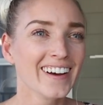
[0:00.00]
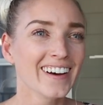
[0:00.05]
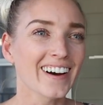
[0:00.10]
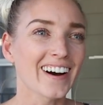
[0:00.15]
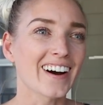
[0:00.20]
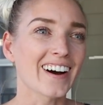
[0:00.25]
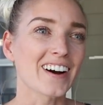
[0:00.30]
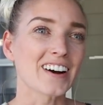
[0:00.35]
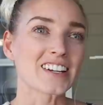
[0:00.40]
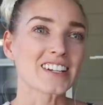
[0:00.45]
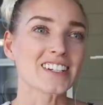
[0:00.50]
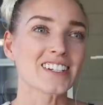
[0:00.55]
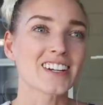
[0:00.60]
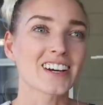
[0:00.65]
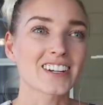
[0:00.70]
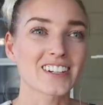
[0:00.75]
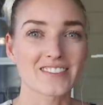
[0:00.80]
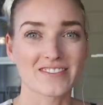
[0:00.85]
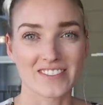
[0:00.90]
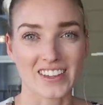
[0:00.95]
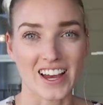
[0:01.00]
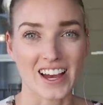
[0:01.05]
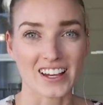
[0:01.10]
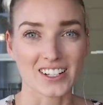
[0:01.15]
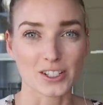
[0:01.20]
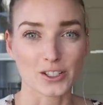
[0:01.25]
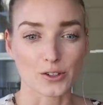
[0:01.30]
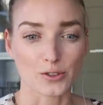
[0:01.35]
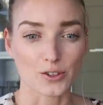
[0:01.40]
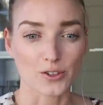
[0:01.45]
uh, none of
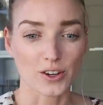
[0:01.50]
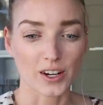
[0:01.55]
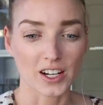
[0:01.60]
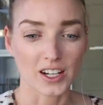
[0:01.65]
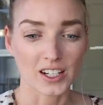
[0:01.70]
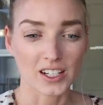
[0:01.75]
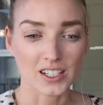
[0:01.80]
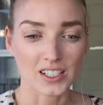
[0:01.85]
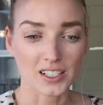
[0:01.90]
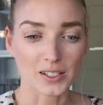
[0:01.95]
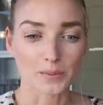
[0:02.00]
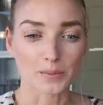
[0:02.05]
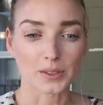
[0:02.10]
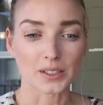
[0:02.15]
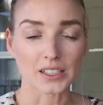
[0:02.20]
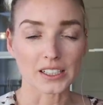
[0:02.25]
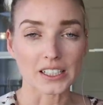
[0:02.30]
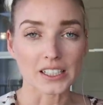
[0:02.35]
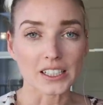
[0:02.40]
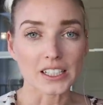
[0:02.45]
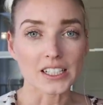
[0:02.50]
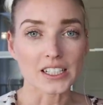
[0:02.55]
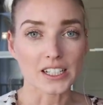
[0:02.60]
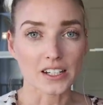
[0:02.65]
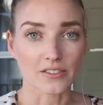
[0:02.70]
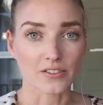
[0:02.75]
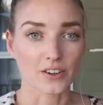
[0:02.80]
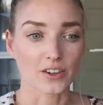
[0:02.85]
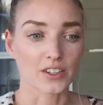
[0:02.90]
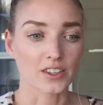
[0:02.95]
that. So training is completely
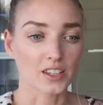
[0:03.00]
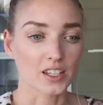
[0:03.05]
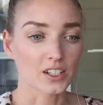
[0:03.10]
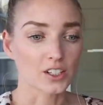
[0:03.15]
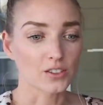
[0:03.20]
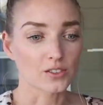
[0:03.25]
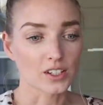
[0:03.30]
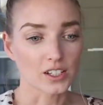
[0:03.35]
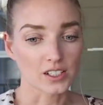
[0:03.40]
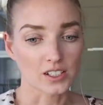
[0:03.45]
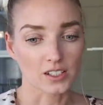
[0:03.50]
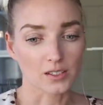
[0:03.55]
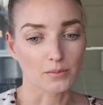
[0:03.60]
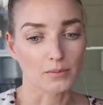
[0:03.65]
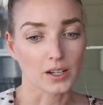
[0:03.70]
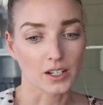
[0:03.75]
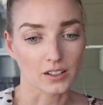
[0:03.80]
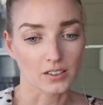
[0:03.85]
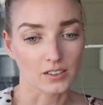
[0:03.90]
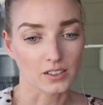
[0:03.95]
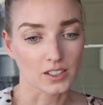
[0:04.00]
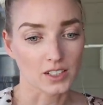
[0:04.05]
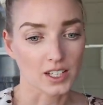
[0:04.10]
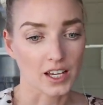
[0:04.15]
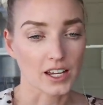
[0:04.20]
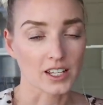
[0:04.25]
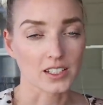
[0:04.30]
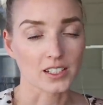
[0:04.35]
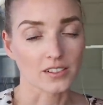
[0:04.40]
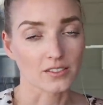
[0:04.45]
different than you get to the medical
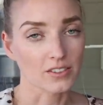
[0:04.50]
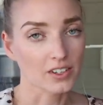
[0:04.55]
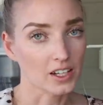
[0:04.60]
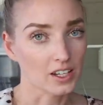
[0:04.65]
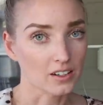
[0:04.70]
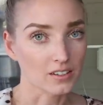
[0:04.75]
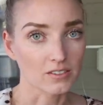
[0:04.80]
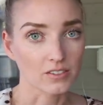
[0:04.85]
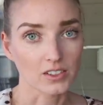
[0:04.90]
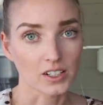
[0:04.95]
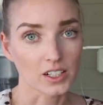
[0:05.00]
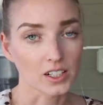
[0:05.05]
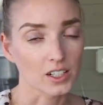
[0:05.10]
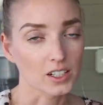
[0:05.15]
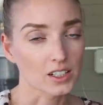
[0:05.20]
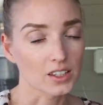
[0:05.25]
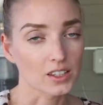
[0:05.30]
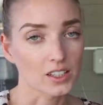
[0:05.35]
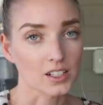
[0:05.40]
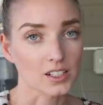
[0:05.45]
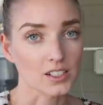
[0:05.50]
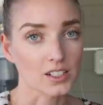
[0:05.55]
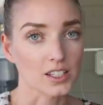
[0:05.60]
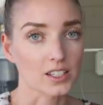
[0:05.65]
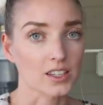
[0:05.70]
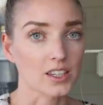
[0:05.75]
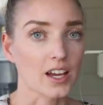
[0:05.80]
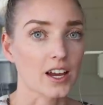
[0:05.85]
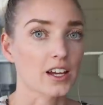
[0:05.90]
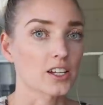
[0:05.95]
sides of hand feeding and things
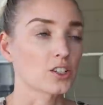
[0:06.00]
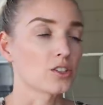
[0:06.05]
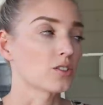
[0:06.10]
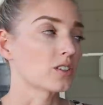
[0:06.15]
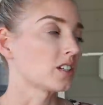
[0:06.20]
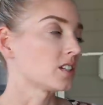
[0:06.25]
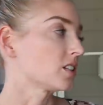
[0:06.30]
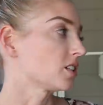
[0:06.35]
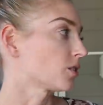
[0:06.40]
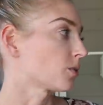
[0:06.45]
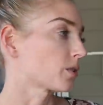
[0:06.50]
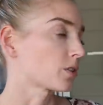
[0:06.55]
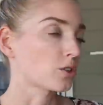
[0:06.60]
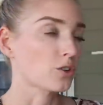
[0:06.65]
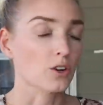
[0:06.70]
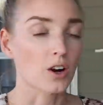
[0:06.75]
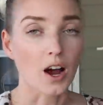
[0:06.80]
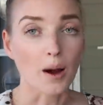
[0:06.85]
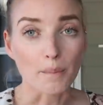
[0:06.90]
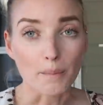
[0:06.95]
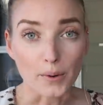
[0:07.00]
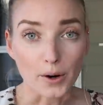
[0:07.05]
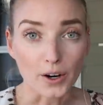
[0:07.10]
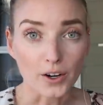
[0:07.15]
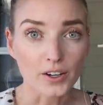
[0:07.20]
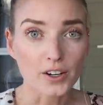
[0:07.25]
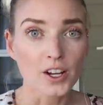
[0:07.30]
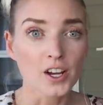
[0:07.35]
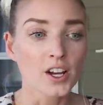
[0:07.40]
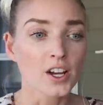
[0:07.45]
like that. And you can deal with crop
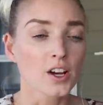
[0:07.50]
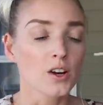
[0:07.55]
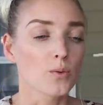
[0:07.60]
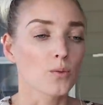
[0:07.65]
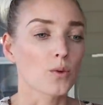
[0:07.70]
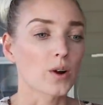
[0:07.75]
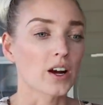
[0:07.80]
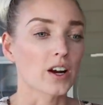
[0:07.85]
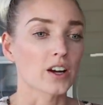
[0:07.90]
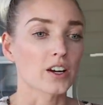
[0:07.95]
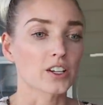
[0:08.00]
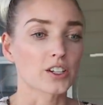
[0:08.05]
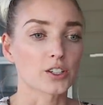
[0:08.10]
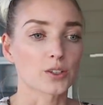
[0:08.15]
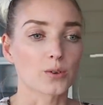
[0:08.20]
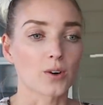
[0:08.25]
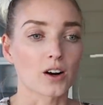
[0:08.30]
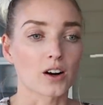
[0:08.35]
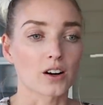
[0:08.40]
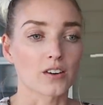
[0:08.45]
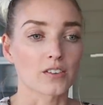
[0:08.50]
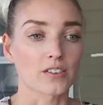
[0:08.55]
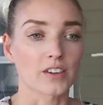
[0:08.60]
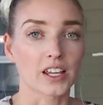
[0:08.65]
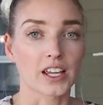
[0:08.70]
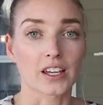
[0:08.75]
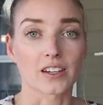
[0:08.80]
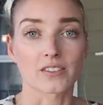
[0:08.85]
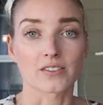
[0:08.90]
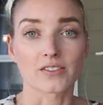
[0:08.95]
burn where you are
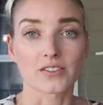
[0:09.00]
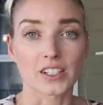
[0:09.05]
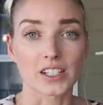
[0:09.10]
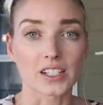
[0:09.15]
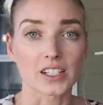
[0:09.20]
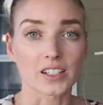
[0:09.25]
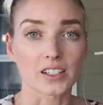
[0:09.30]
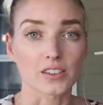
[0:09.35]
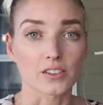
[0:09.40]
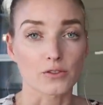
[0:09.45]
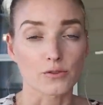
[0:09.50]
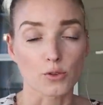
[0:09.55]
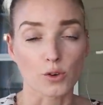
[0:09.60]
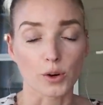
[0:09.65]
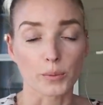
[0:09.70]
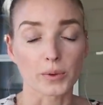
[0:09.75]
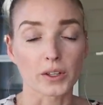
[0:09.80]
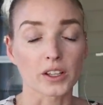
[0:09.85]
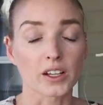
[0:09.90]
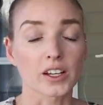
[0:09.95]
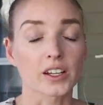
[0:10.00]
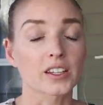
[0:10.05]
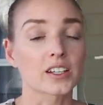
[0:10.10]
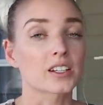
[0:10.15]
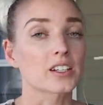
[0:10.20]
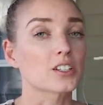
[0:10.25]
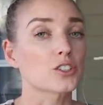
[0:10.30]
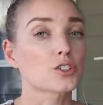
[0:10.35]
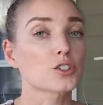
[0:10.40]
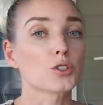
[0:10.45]
hand feeding the formula that
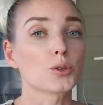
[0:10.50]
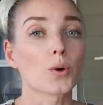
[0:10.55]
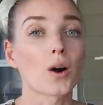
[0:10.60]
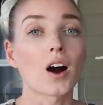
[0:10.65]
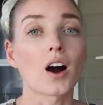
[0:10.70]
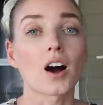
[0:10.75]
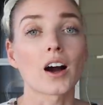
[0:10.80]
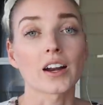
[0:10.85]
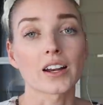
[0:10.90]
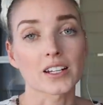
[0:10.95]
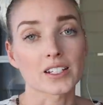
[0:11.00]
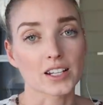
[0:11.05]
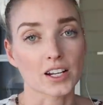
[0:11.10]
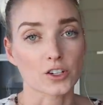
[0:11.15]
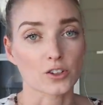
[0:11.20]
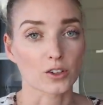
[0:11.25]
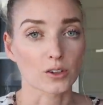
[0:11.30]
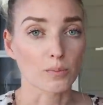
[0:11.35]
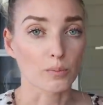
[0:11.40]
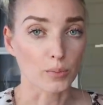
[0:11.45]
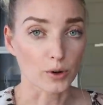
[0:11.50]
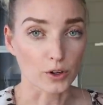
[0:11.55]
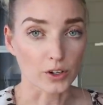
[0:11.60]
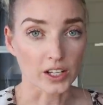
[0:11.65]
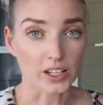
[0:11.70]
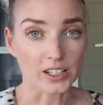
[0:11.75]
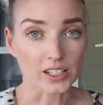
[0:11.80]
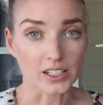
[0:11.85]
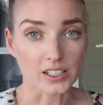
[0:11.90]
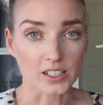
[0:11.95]
is too hot and it's actually
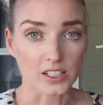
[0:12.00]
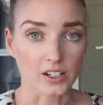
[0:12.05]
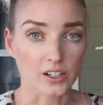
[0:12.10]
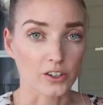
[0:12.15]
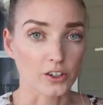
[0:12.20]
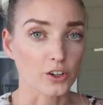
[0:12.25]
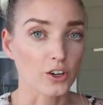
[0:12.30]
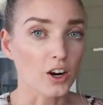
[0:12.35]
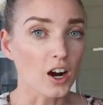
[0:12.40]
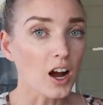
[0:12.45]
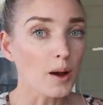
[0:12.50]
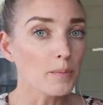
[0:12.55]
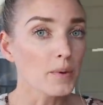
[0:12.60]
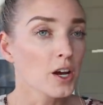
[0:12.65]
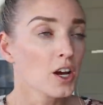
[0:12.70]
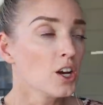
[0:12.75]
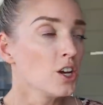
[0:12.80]
burning the inside of the crop.